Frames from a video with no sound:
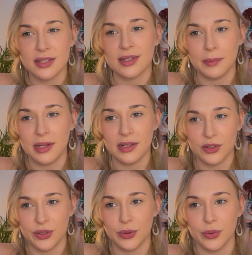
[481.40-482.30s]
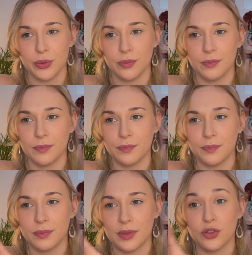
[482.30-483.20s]
similar to
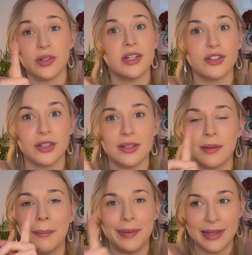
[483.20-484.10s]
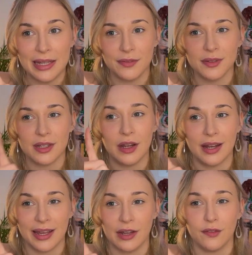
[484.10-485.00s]
traditions and beliefs, and
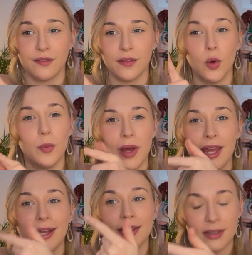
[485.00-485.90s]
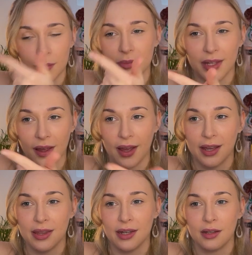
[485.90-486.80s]
again, obeying something
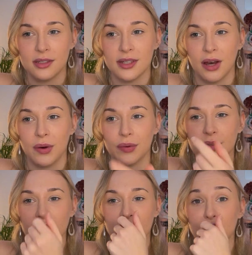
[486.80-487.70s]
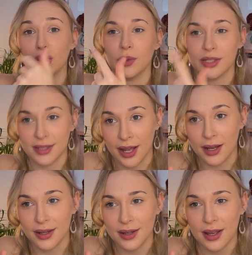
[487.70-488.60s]
higher than ourselves to
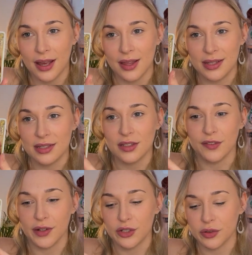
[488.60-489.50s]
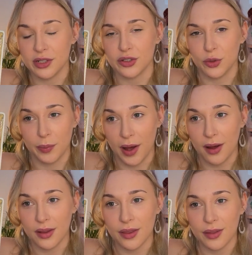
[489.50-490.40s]
ascend. This is a very traditional
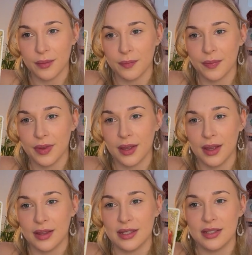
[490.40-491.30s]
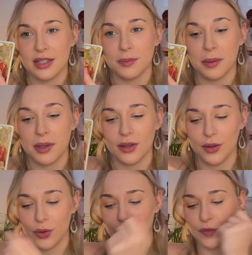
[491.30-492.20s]
path. This is maybe,
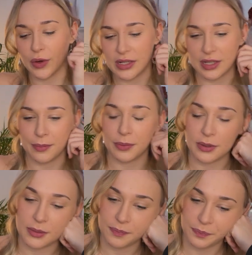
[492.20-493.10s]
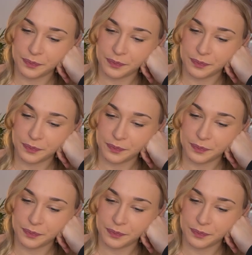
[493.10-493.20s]
you know, for example,